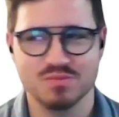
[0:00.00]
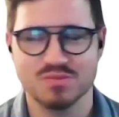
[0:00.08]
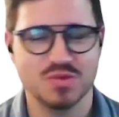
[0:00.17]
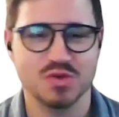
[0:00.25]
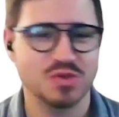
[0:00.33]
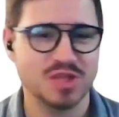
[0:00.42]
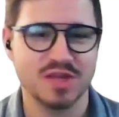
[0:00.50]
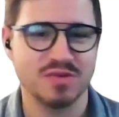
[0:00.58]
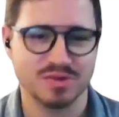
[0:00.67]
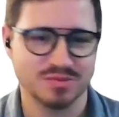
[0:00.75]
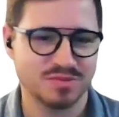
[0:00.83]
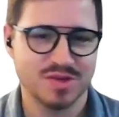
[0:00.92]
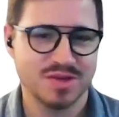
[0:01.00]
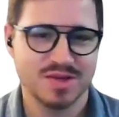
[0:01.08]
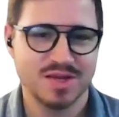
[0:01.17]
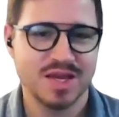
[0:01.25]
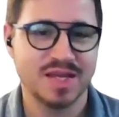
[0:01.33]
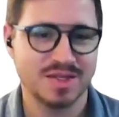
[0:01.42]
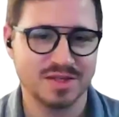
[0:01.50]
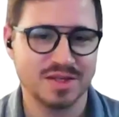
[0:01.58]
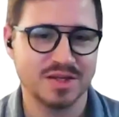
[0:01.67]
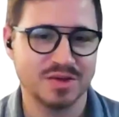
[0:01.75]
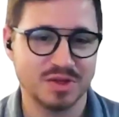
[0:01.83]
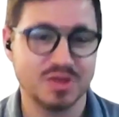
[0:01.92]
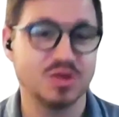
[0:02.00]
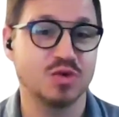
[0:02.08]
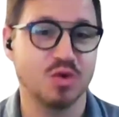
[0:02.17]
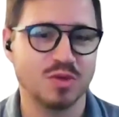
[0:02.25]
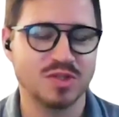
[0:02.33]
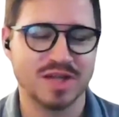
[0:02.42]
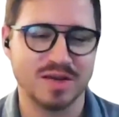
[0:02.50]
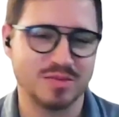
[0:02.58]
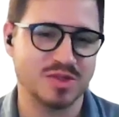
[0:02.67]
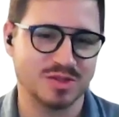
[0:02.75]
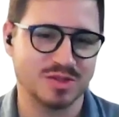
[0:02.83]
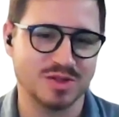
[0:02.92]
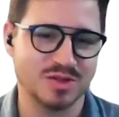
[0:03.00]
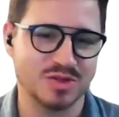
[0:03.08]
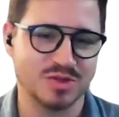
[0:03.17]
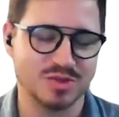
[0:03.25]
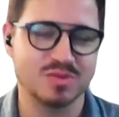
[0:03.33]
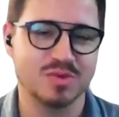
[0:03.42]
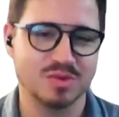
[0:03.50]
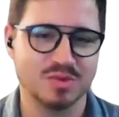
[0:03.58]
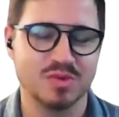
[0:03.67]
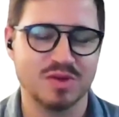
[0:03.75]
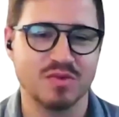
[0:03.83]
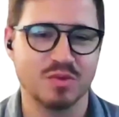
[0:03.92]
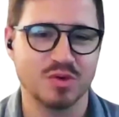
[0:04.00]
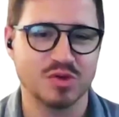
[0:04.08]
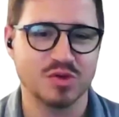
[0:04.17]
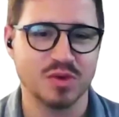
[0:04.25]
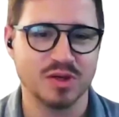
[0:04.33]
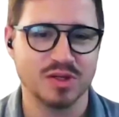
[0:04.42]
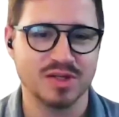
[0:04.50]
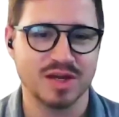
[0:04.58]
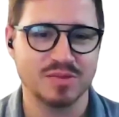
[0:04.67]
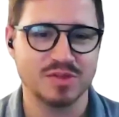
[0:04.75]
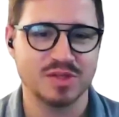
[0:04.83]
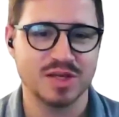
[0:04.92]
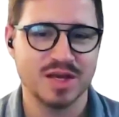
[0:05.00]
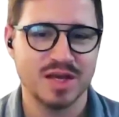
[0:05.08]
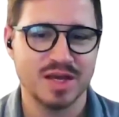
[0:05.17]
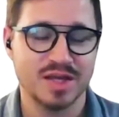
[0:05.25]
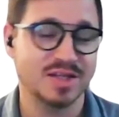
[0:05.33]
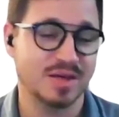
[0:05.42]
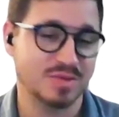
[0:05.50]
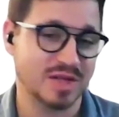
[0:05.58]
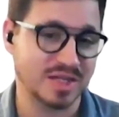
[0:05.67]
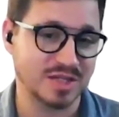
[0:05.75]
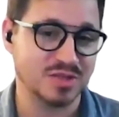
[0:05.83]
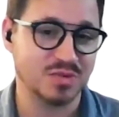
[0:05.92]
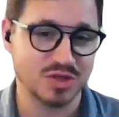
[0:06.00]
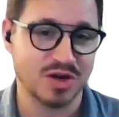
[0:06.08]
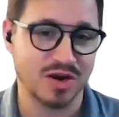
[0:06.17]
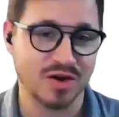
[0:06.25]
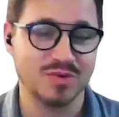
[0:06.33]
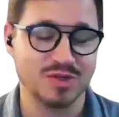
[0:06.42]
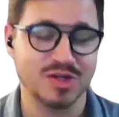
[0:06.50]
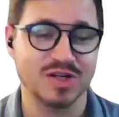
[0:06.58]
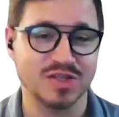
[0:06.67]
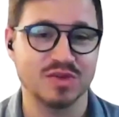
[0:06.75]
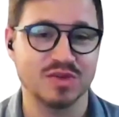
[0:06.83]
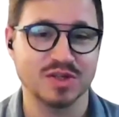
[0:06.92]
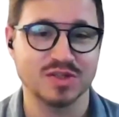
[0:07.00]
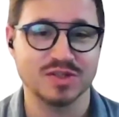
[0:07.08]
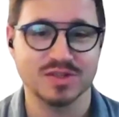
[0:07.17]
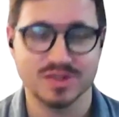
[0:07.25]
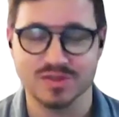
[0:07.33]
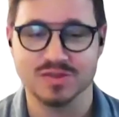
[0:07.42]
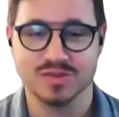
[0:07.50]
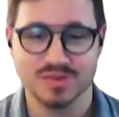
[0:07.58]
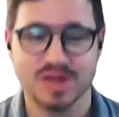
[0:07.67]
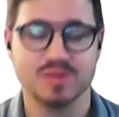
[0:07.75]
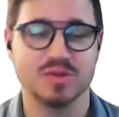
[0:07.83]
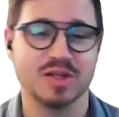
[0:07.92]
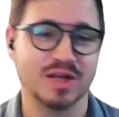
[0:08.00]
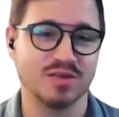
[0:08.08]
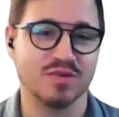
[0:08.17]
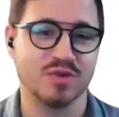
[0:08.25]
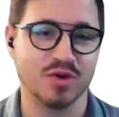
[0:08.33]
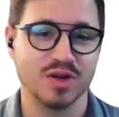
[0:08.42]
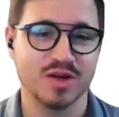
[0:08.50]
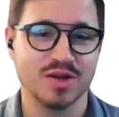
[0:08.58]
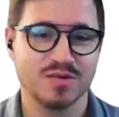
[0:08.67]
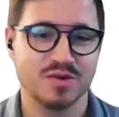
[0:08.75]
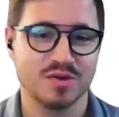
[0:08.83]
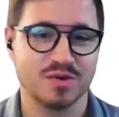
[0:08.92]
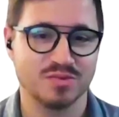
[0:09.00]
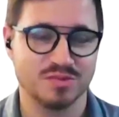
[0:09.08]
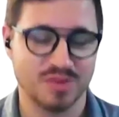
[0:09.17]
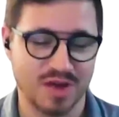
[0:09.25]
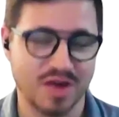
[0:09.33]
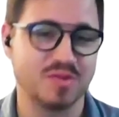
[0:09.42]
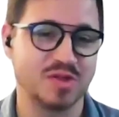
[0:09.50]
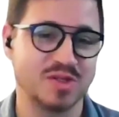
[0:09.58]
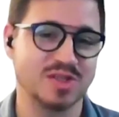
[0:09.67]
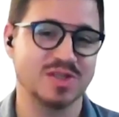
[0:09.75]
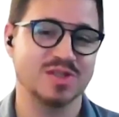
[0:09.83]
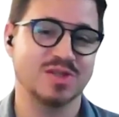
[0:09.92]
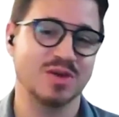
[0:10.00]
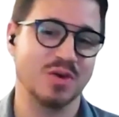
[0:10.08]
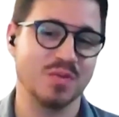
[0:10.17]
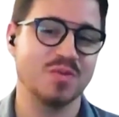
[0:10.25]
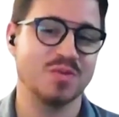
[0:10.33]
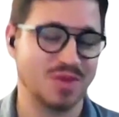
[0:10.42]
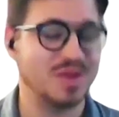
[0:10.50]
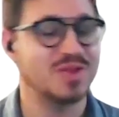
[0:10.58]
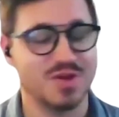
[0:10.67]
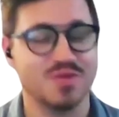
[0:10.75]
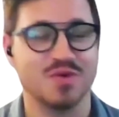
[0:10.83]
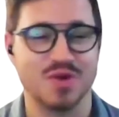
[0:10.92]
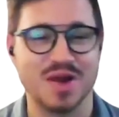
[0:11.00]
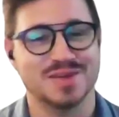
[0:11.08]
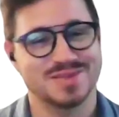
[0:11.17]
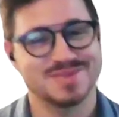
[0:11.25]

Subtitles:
used even in the normal times, and even more so in the times like this, which are difficult, admittedly, for a lot of businesses. So thank you for that.